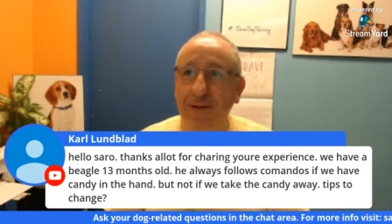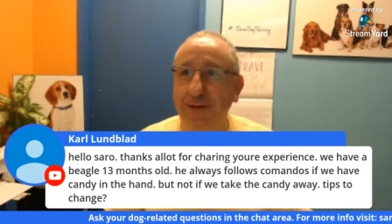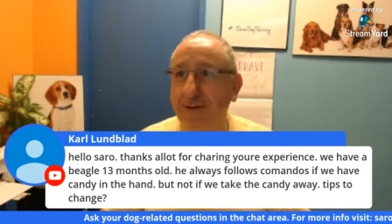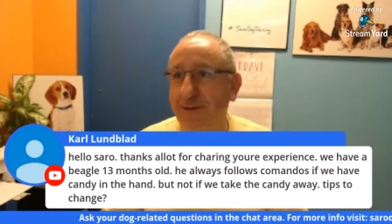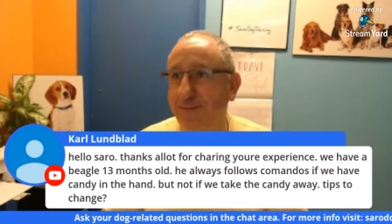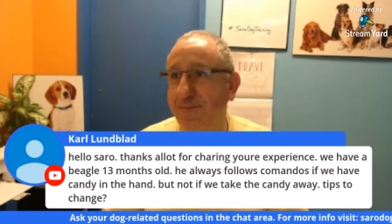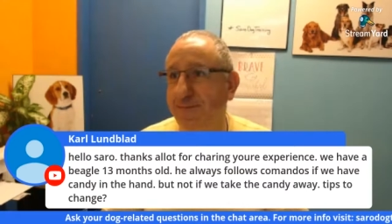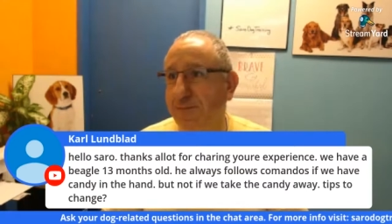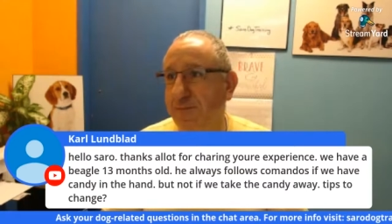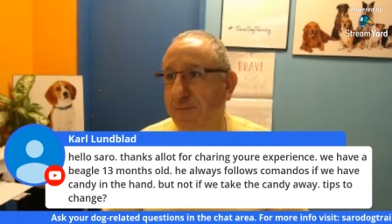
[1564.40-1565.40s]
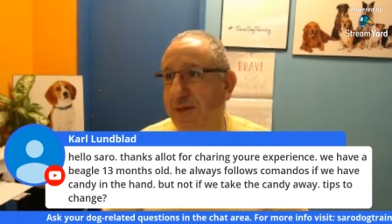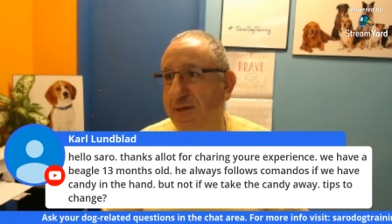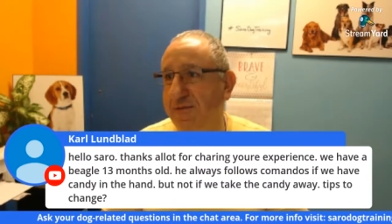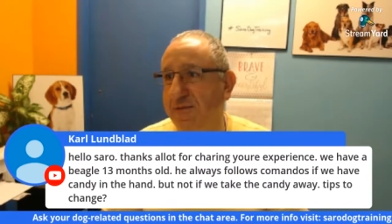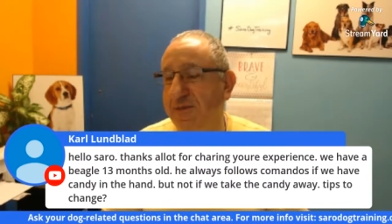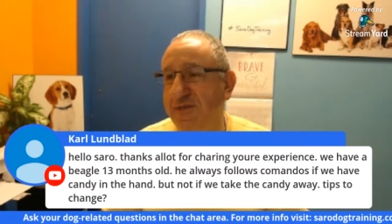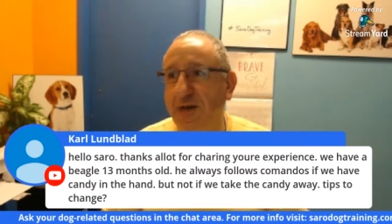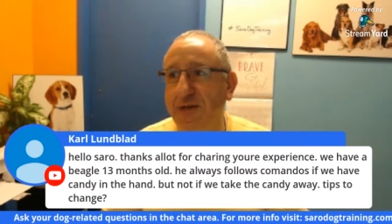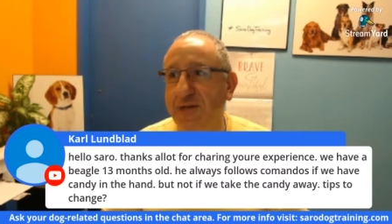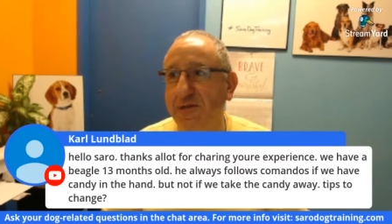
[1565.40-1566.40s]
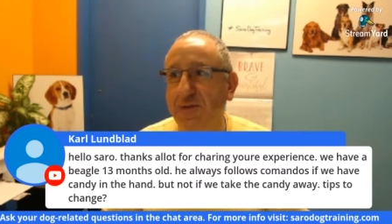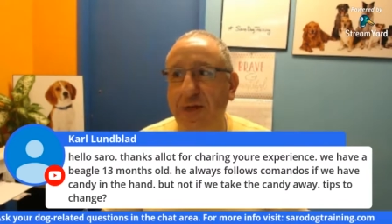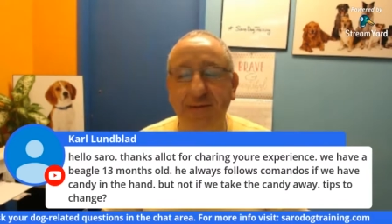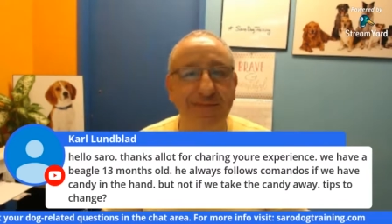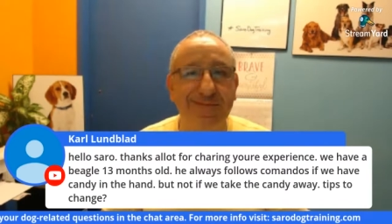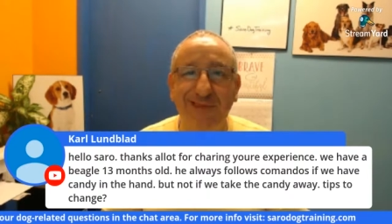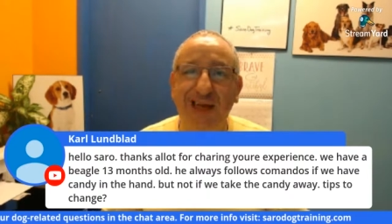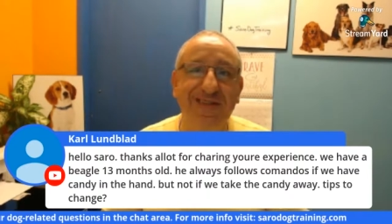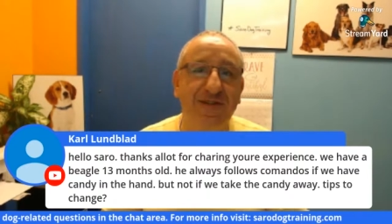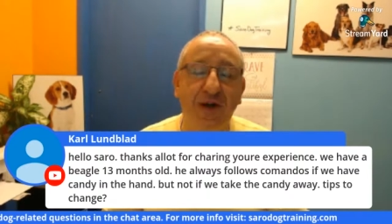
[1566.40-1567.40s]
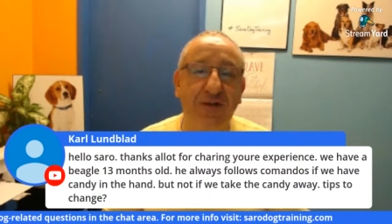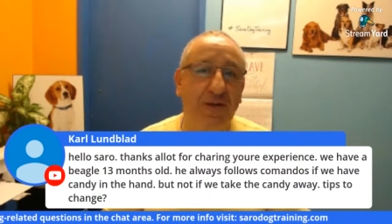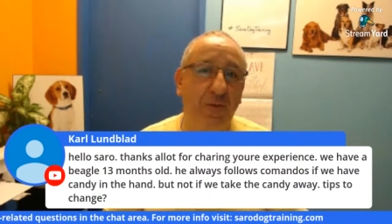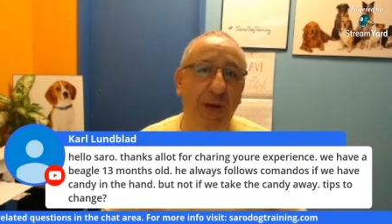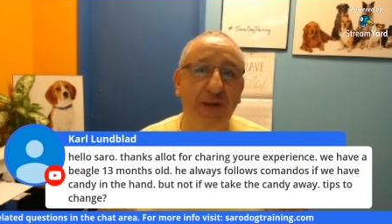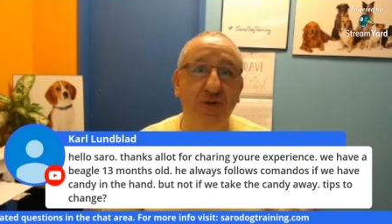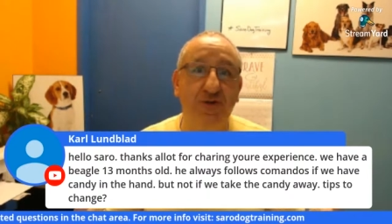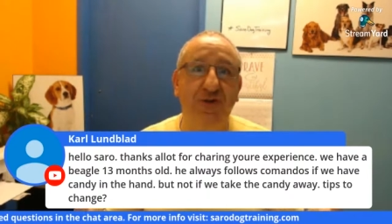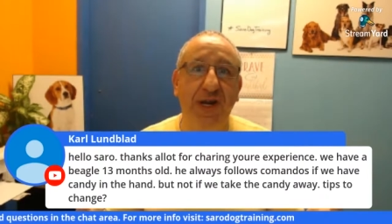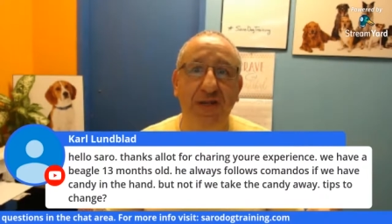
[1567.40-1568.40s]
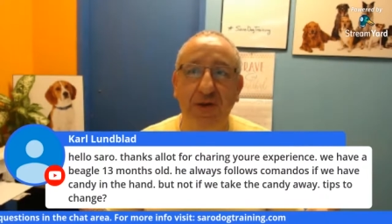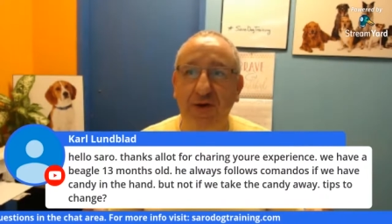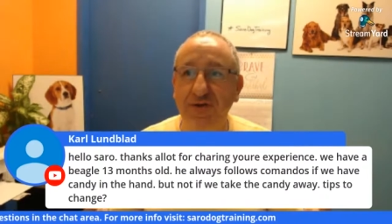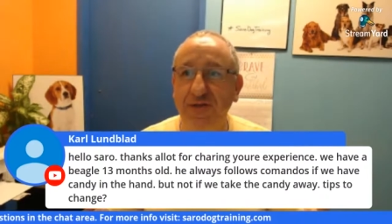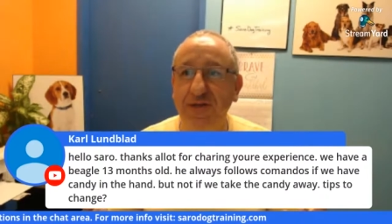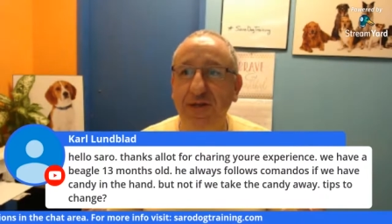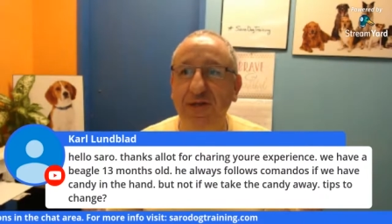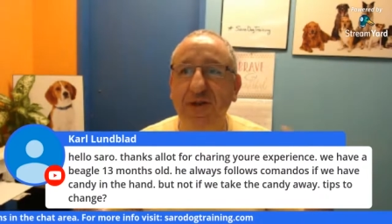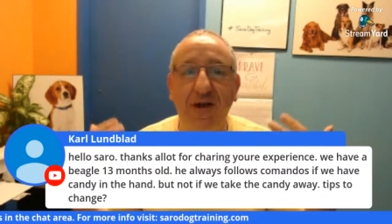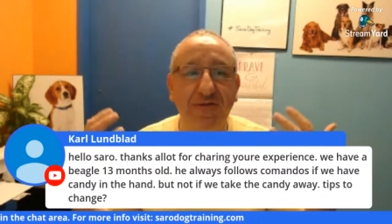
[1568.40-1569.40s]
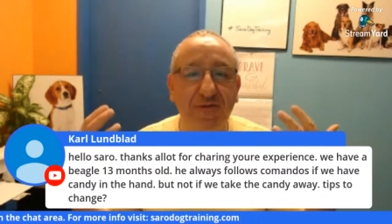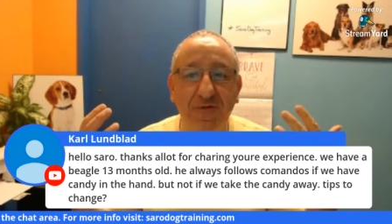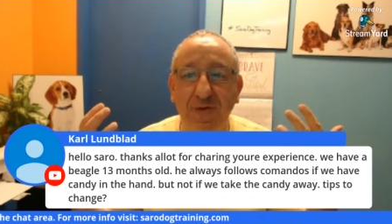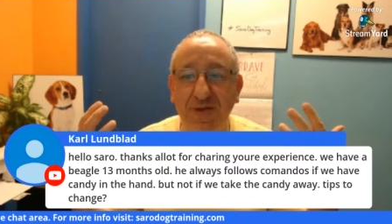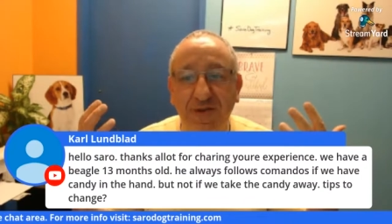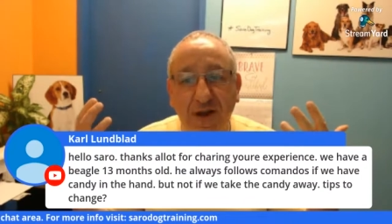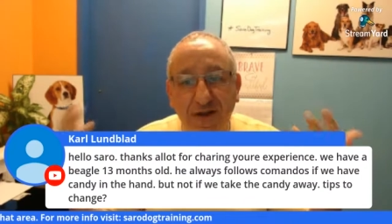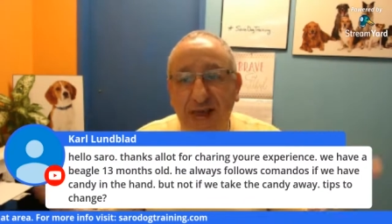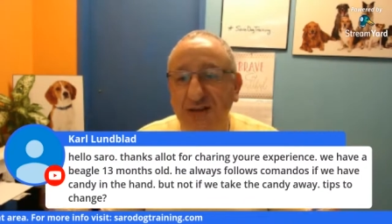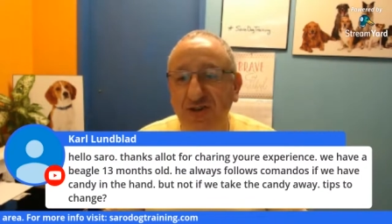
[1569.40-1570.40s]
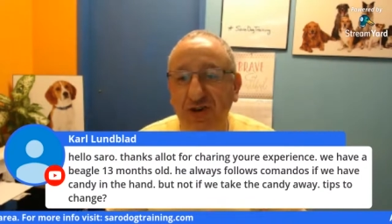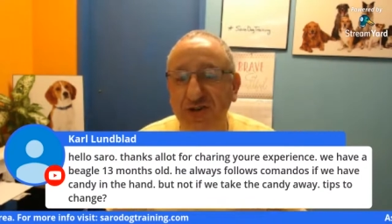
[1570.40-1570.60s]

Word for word: uh, they decided that that's not the way to train dogs. It's not it's not natural.